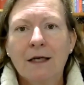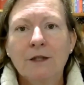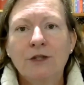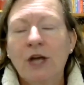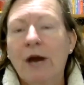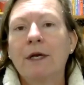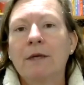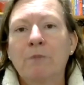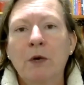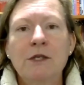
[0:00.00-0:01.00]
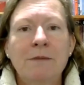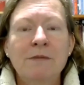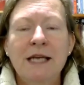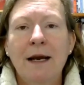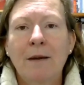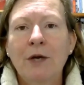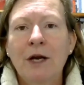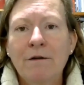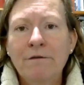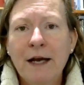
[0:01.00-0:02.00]
Sharing because I'm scared I'm going
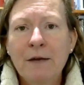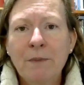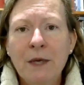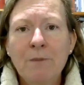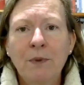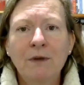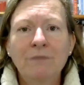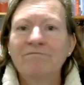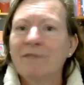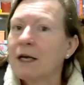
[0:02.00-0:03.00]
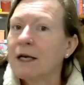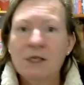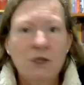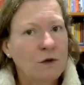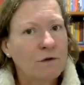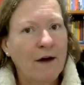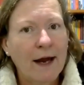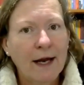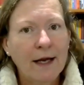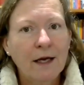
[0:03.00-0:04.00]
to offend people, it's too
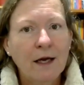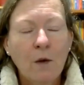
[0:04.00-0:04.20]
vague.